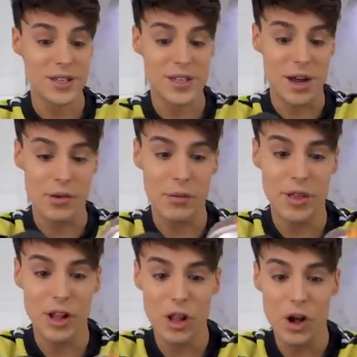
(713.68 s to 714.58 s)
is coming
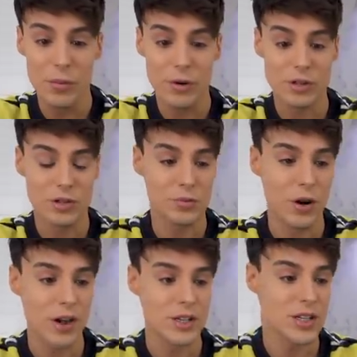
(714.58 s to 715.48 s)
with a lot more
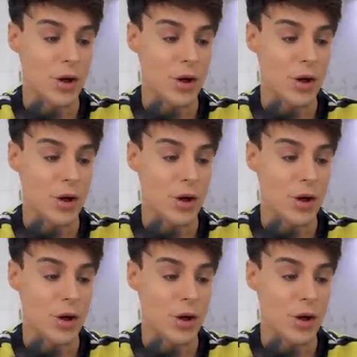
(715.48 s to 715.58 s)
surprises.